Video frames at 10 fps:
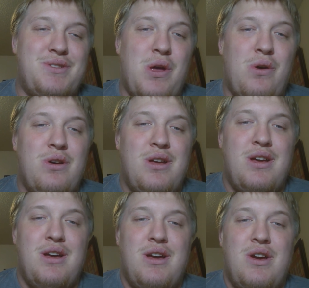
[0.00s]
So,
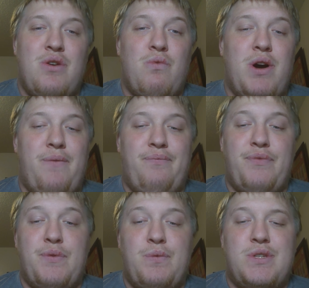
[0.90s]
well,
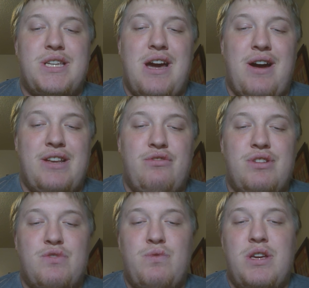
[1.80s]
we'll see how I do
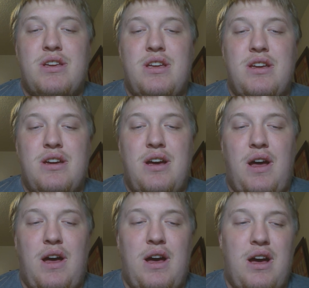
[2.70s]
this week.
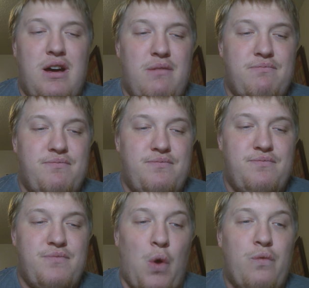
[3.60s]

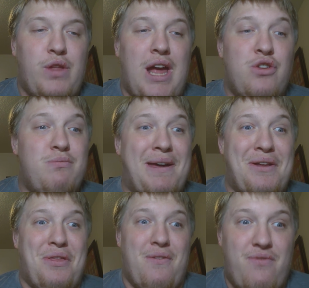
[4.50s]
Hopefully I do
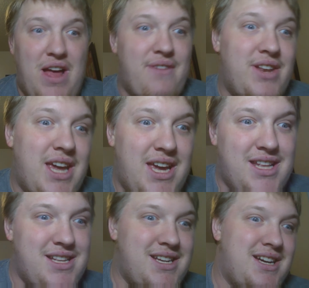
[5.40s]
better than
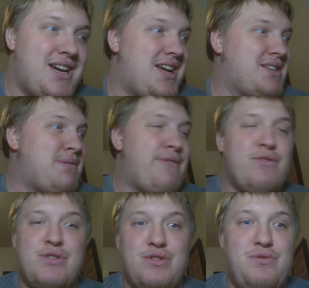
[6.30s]
5-8. That's my
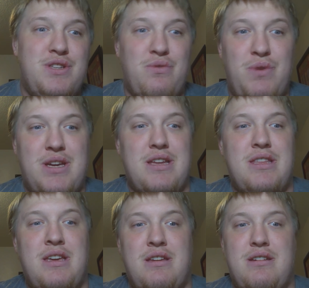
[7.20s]
first losing week, I
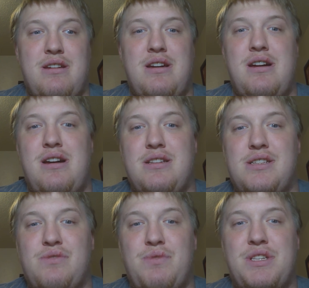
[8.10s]
think,
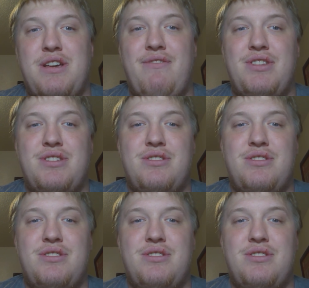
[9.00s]
since week 7.